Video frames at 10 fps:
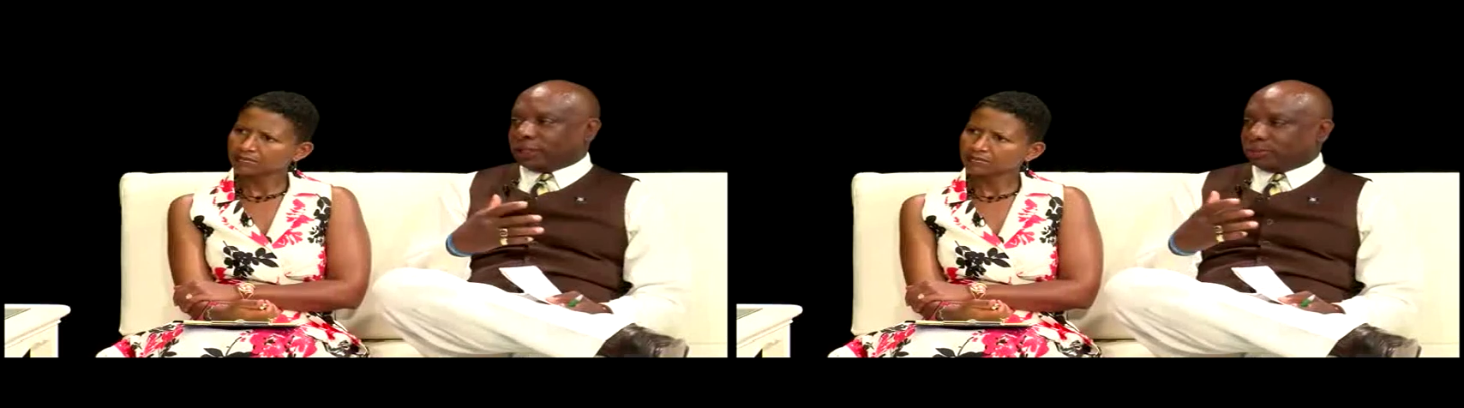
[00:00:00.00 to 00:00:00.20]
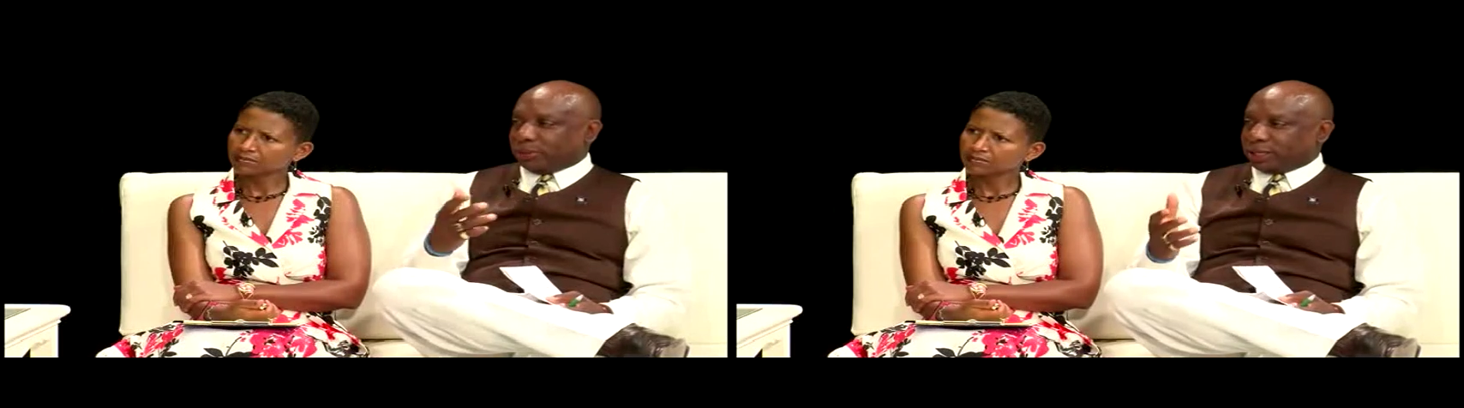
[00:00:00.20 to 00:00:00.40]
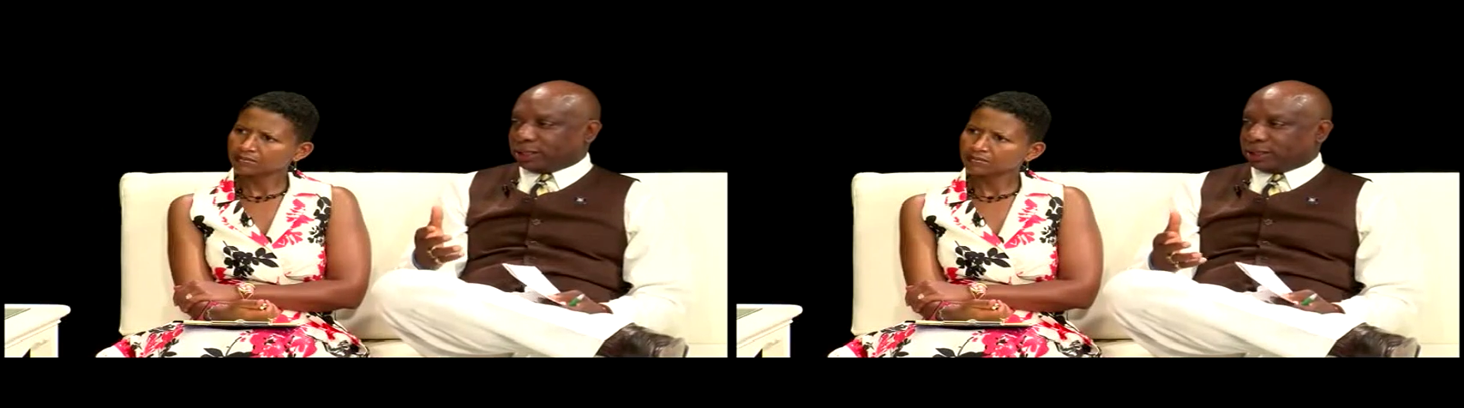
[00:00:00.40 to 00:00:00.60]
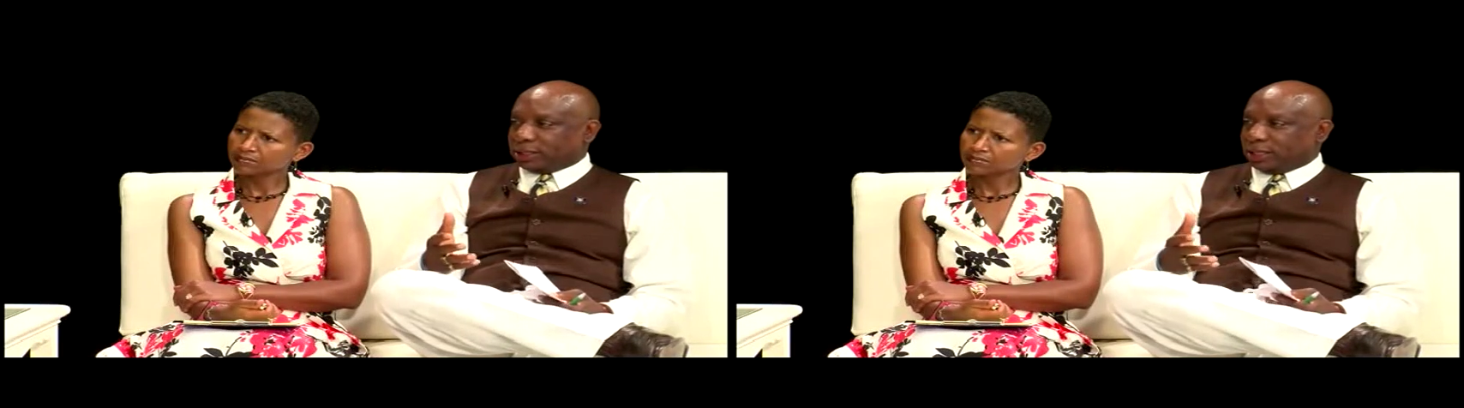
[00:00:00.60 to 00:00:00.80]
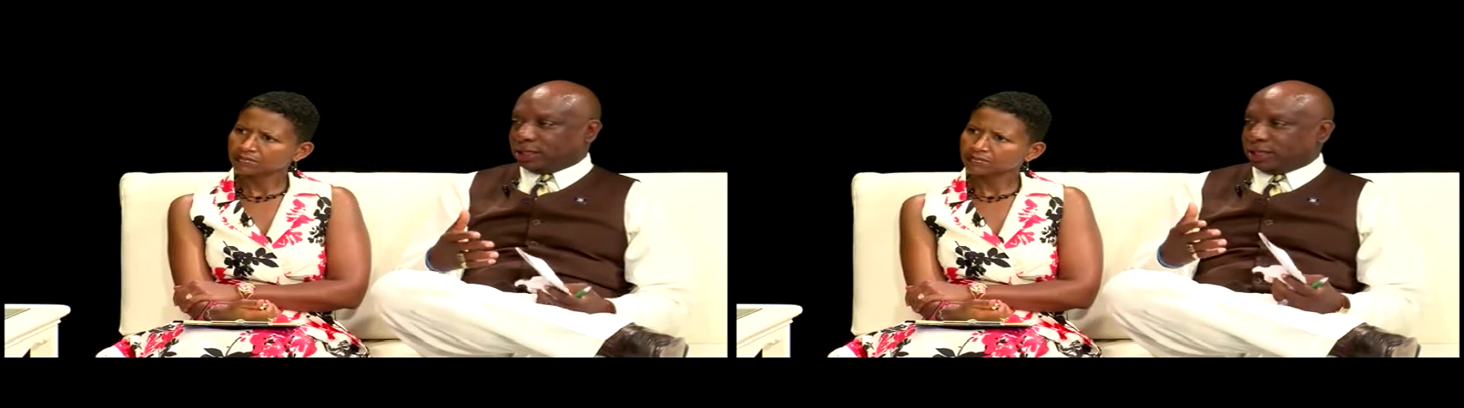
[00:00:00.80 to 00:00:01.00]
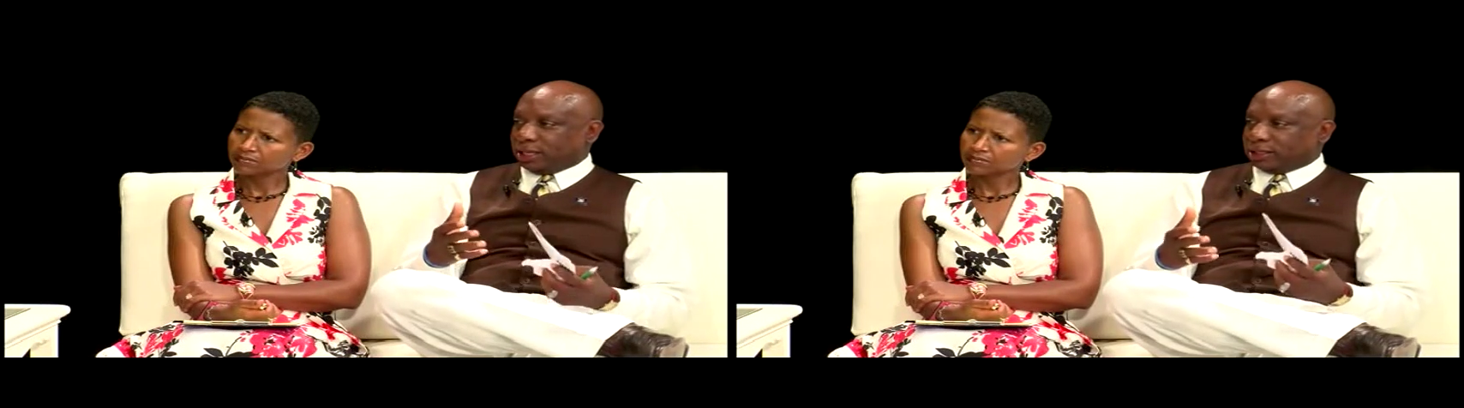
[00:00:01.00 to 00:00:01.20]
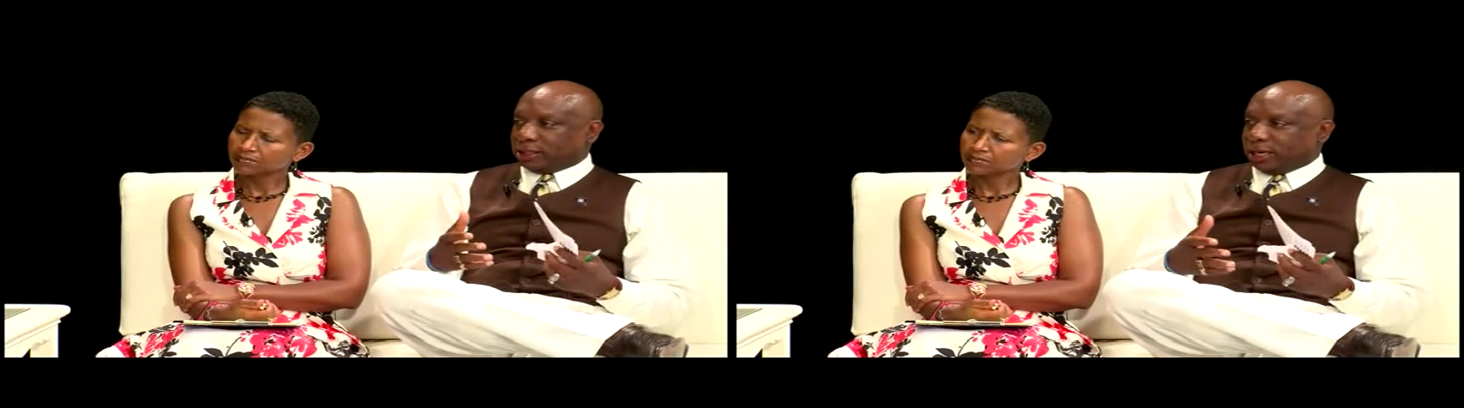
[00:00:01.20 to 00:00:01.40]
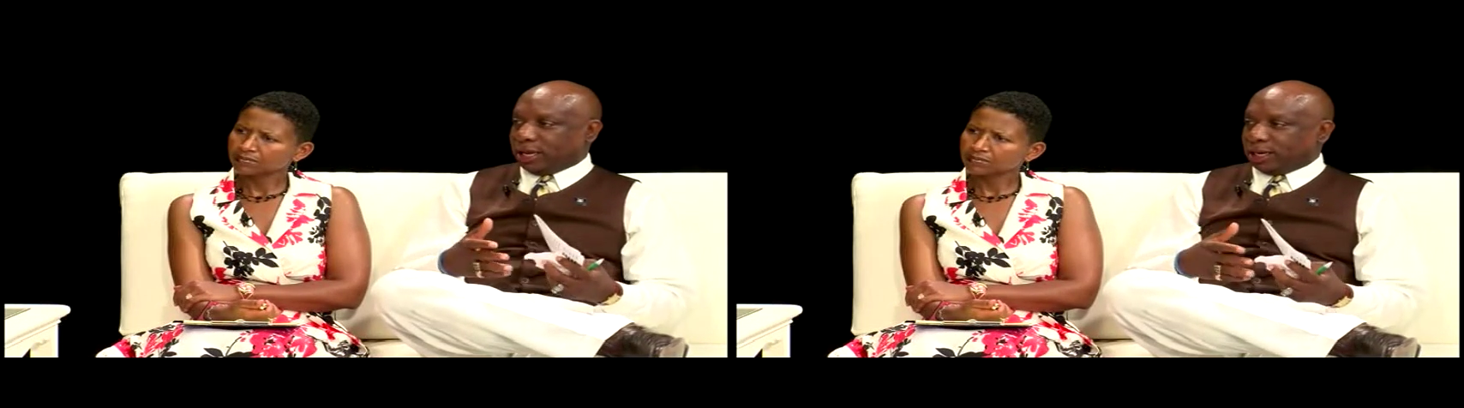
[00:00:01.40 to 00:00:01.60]
Speaker 1: expectancy and things
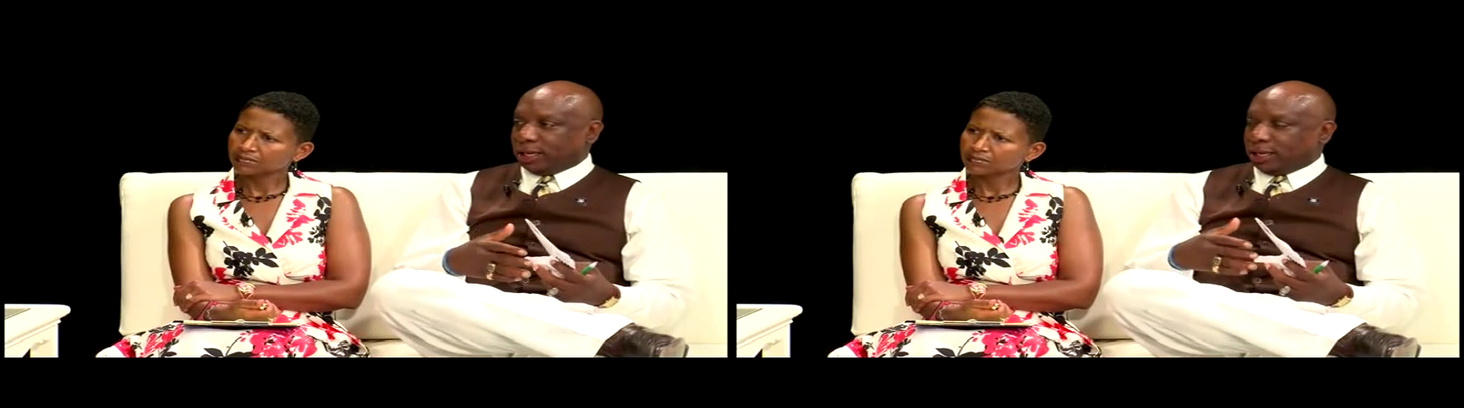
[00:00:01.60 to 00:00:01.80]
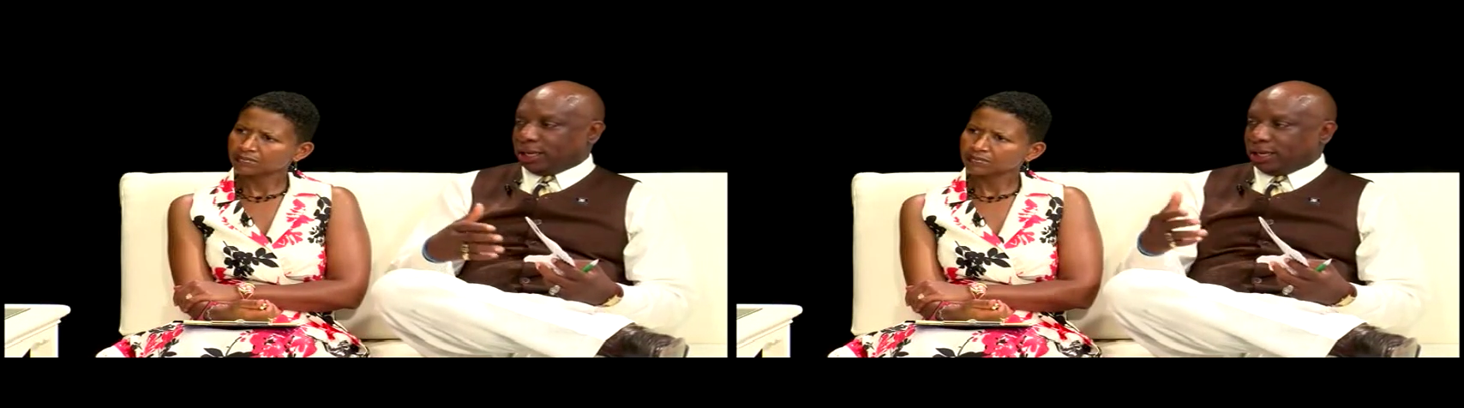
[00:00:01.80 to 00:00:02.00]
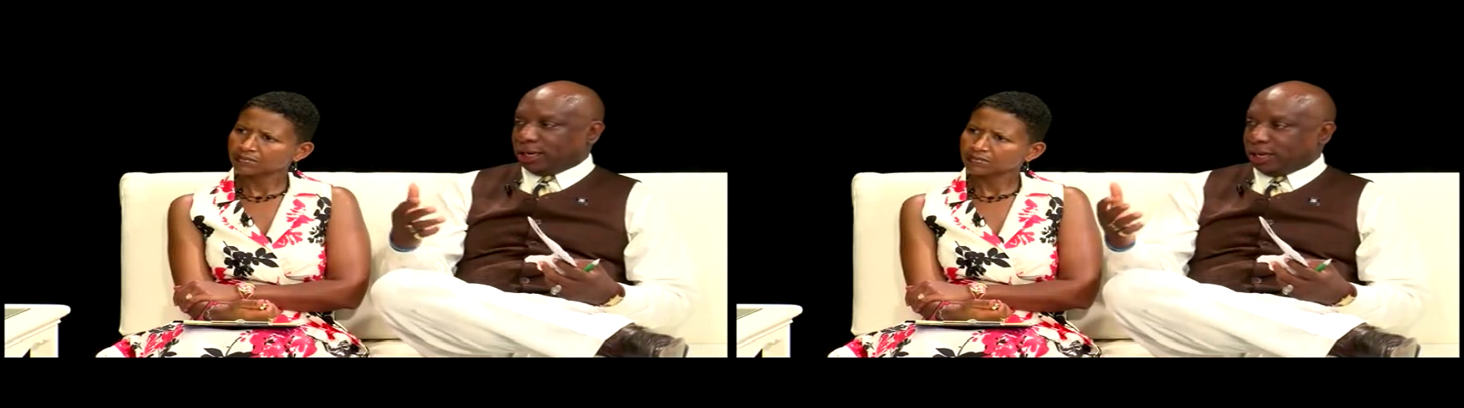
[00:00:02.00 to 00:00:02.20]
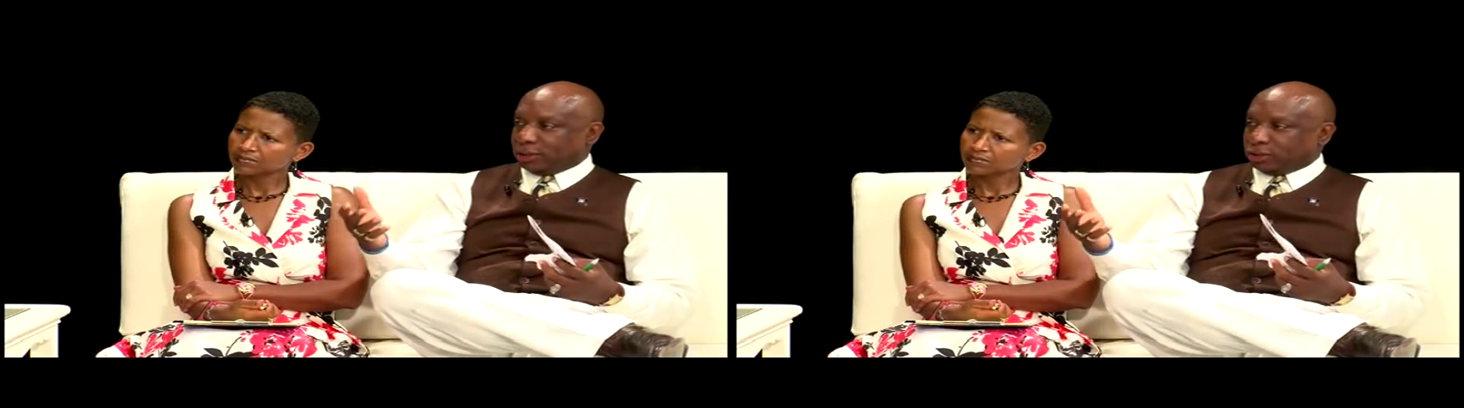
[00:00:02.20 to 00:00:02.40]
of that and how you